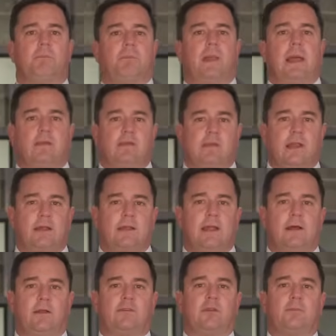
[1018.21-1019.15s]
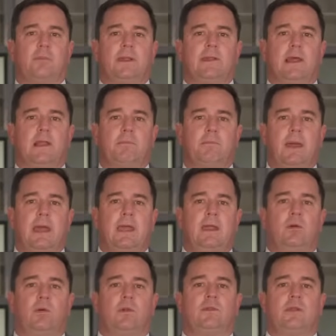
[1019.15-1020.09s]
places like Nelson Mandela
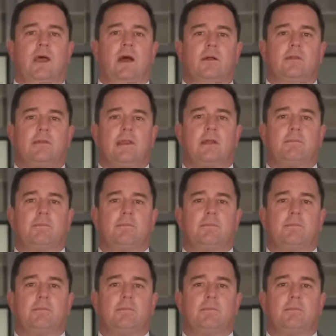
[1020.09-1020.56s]
Bay or in towns